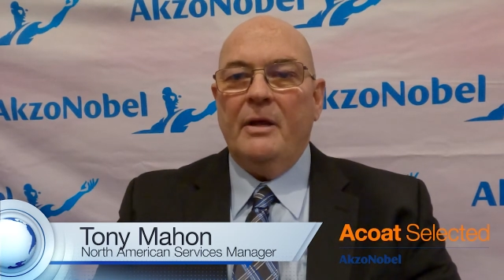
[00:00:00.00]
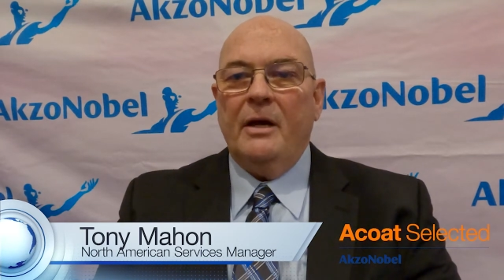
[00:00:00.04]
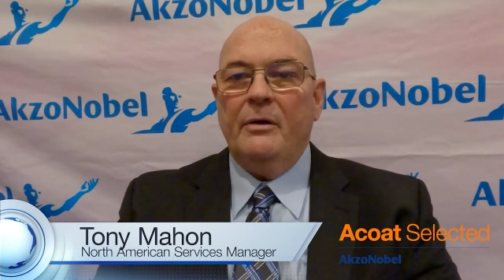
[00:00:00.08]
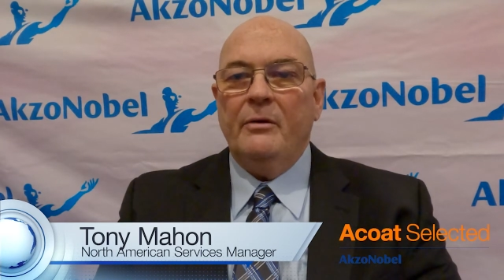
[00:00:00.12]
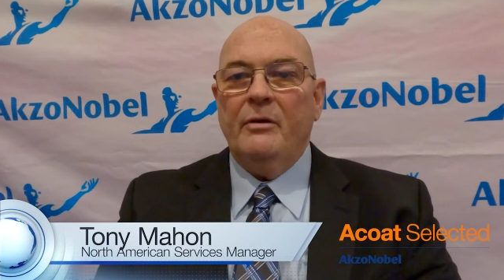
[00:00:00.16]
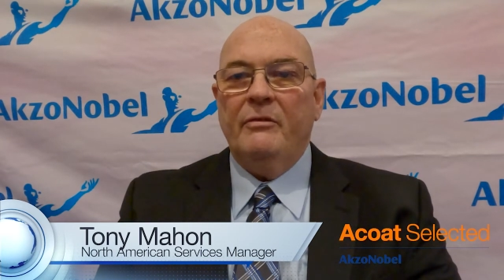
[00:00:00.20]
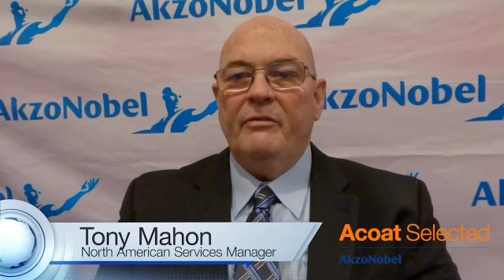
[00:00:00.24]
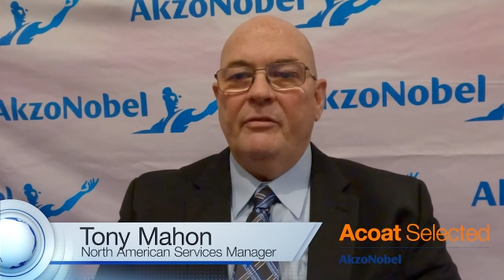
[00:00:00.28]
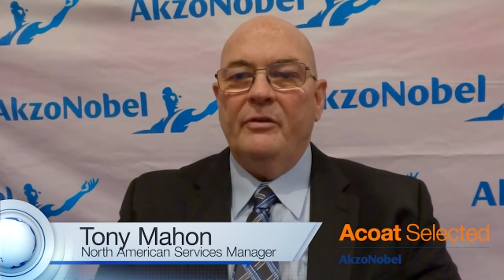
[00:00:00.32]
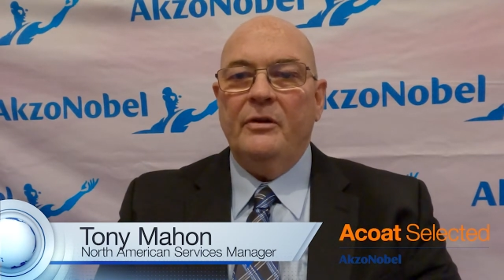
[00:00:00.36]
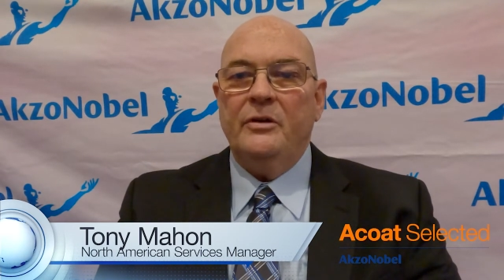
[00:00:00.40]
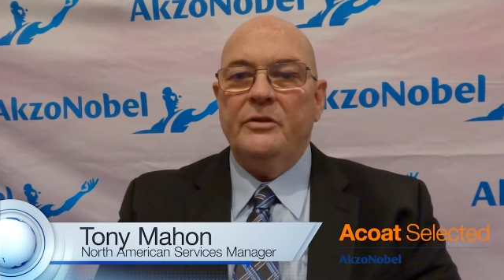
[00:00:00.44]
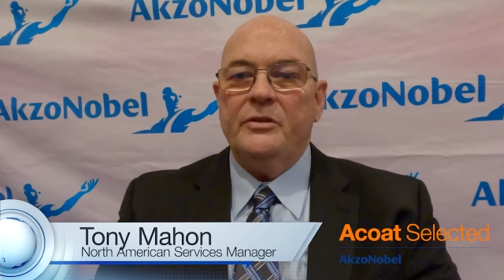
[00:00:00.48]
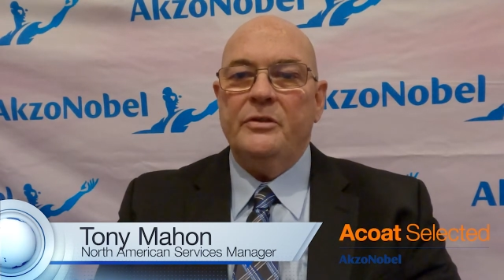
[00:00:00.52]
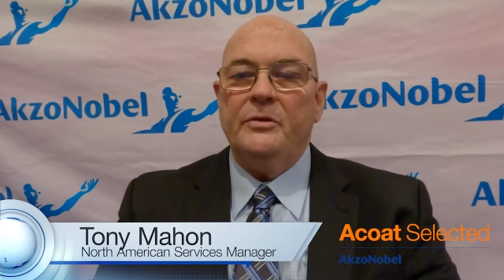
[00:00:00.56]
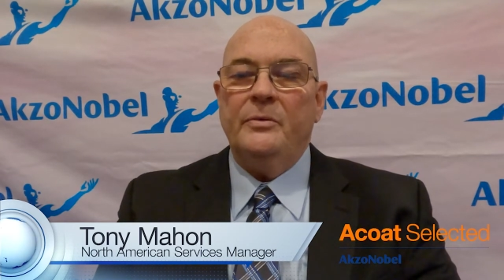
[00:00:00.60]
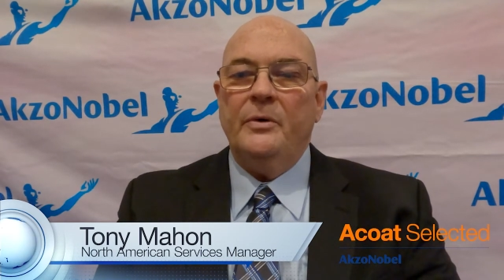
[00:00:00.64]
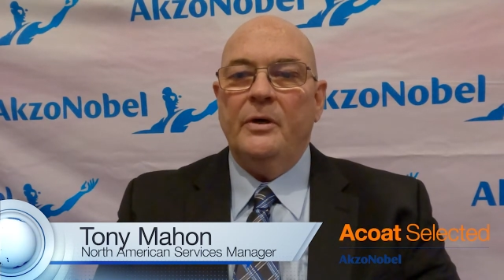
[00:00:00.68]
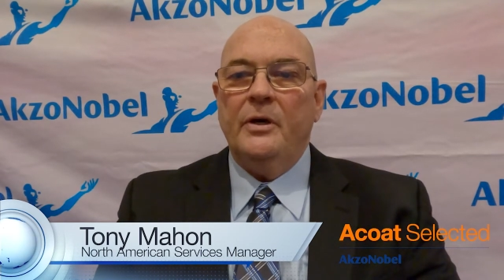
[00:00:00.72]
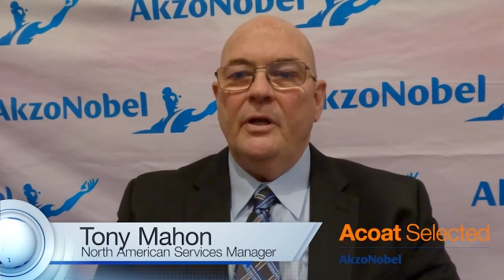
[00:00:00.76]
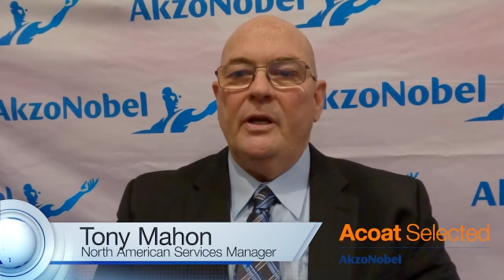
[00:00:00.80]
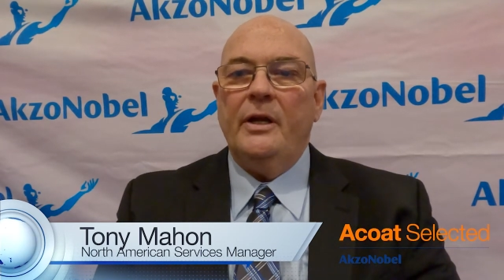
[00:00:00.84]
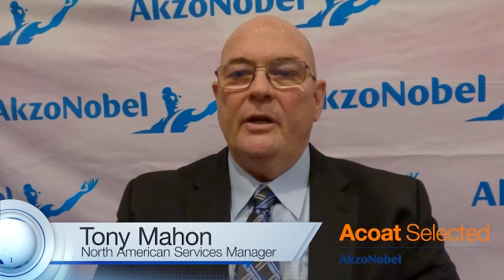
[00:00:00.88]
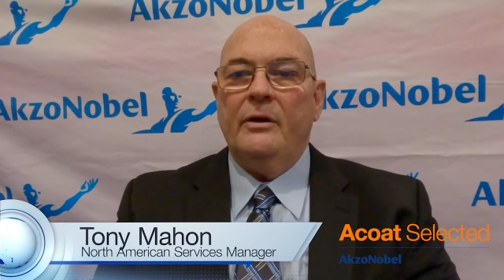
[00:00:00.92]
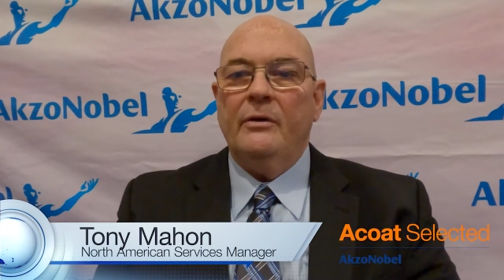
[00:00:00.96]
that I referred
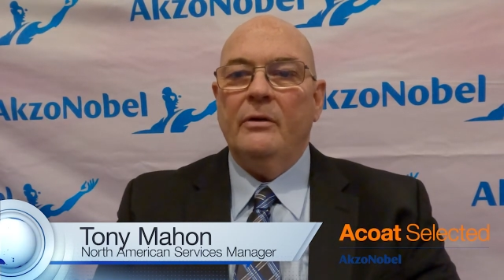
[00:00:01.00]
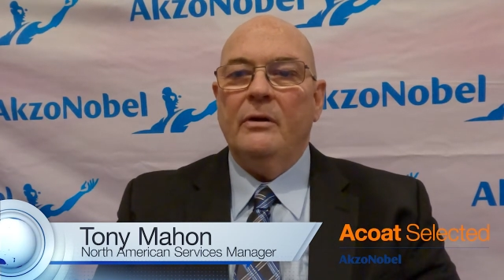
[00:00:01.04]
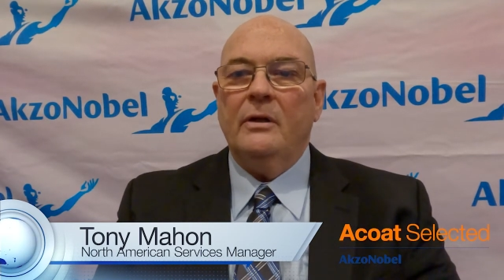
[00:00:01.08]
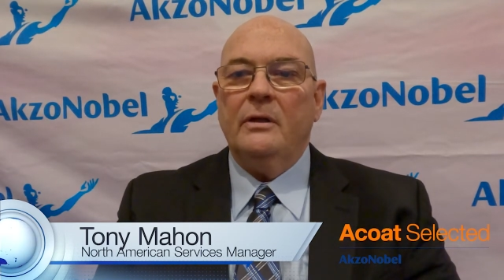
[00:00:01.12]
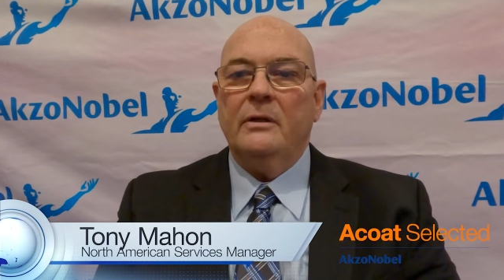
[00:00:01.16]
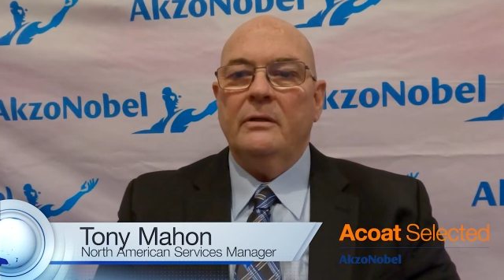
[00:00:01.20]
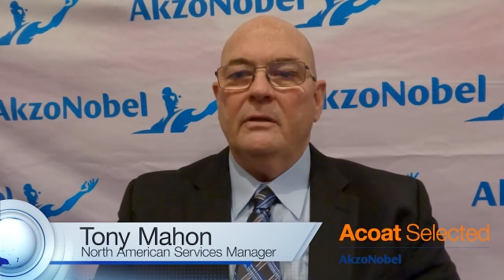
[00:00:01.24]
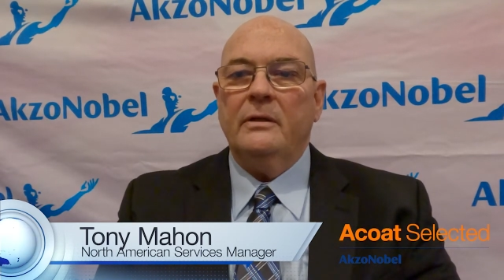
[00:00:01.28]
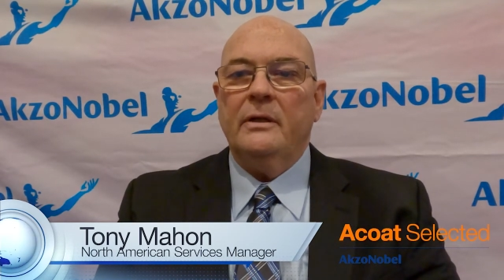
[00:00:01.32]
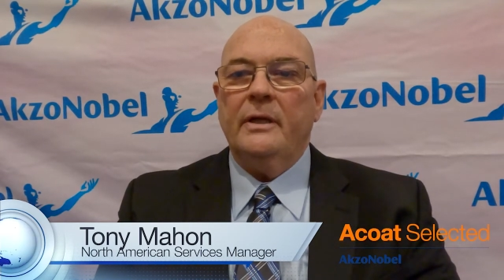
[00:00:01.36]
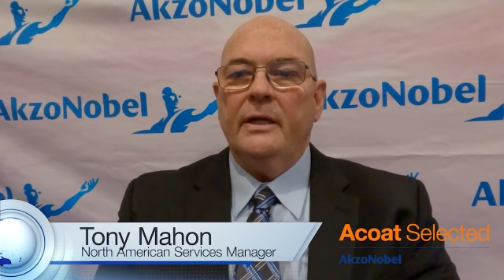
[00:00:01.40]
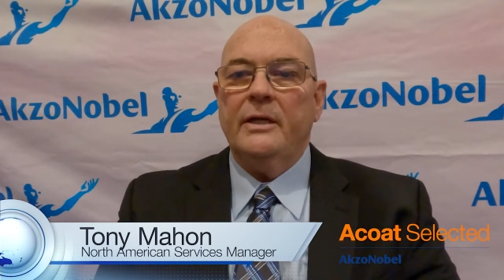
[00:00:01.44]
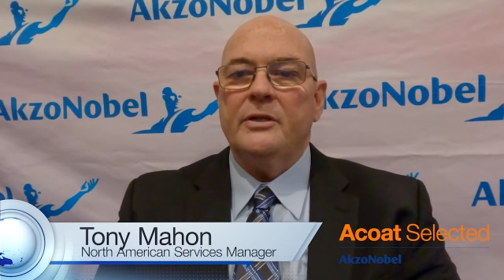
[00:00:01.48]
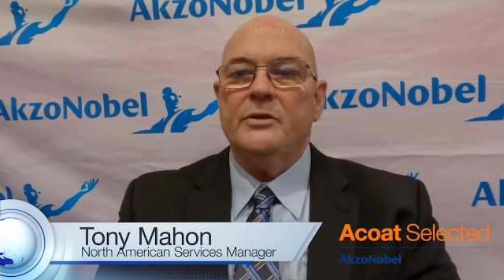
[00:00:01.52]
to earlier on.